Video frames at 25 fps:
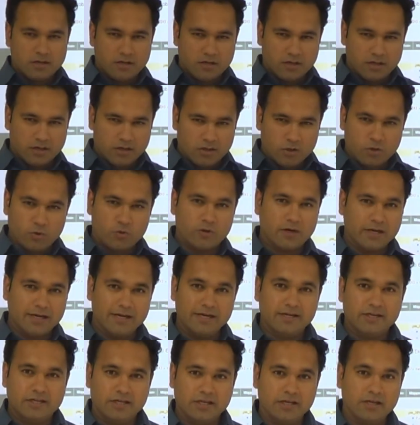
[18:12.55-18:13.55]

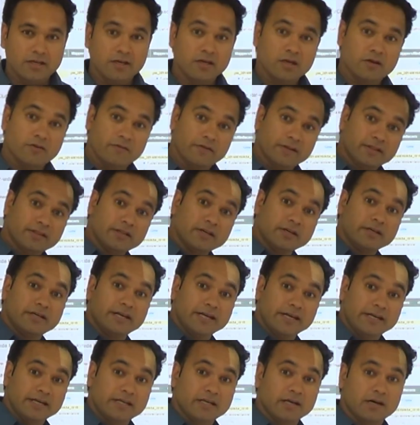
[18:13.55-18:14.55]
locality with the
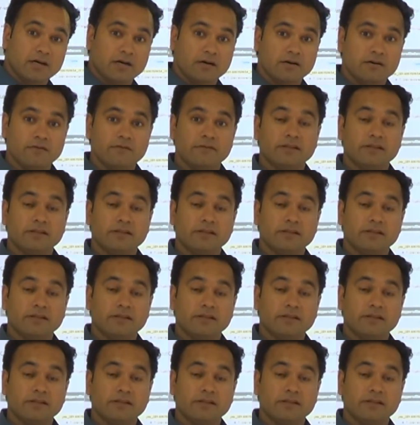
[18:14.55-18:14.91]
data,